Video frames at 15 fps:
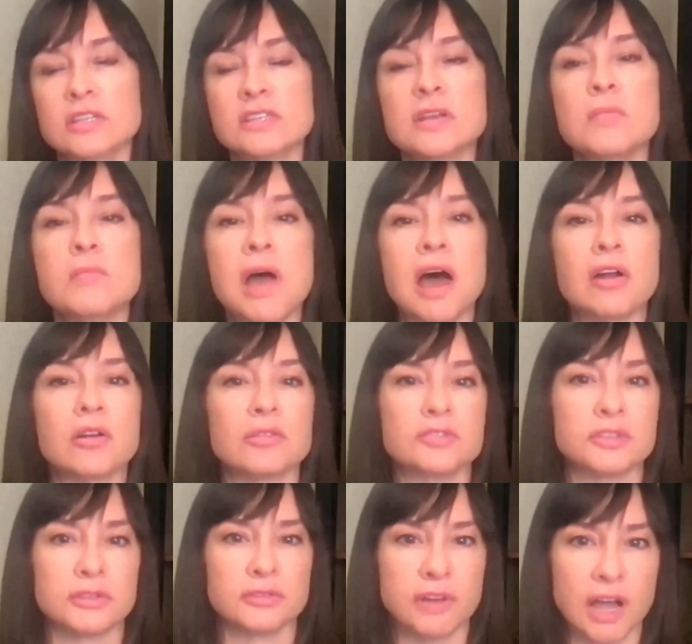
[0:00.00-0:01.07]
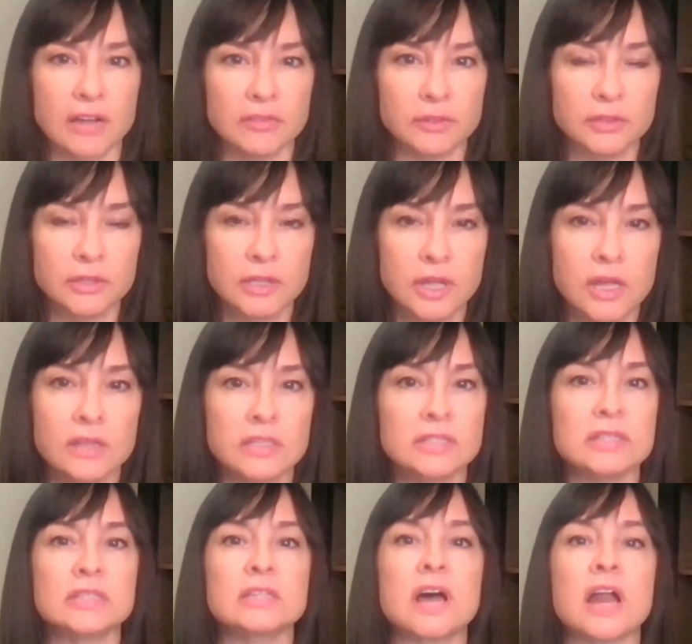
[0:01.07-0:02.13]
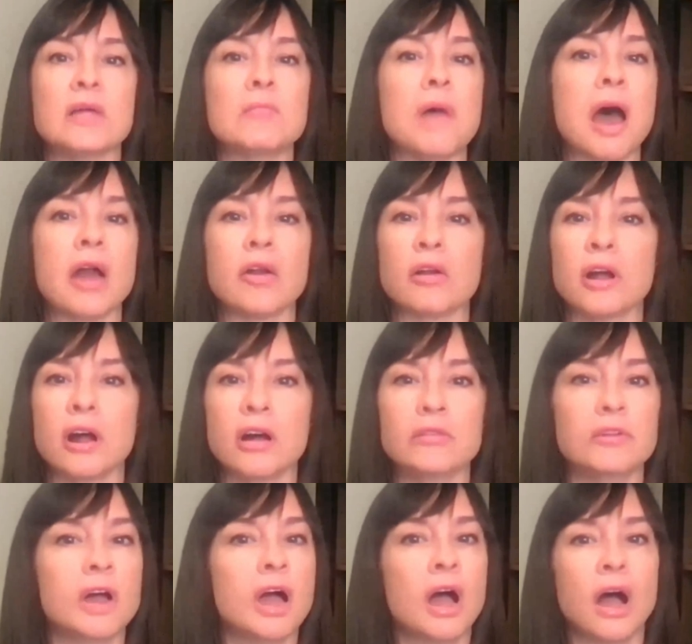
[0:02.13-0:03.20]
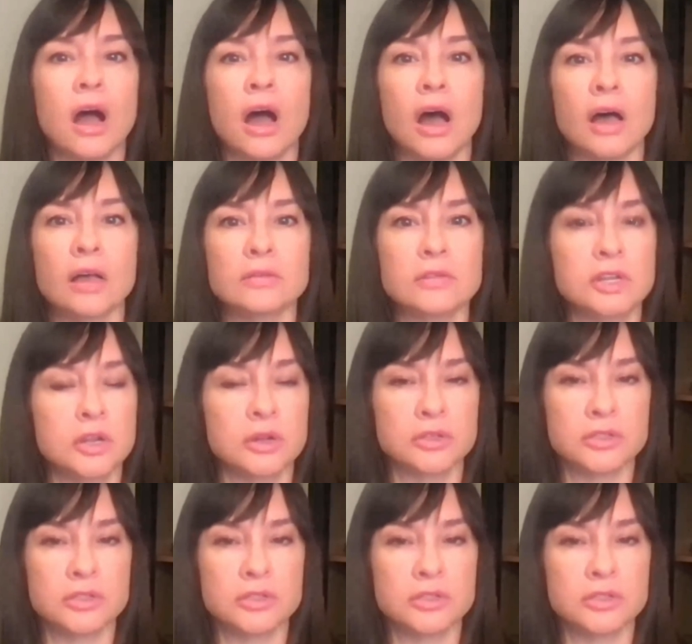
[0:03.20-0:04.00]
is a matter of survival. This is not a matter of uh, you know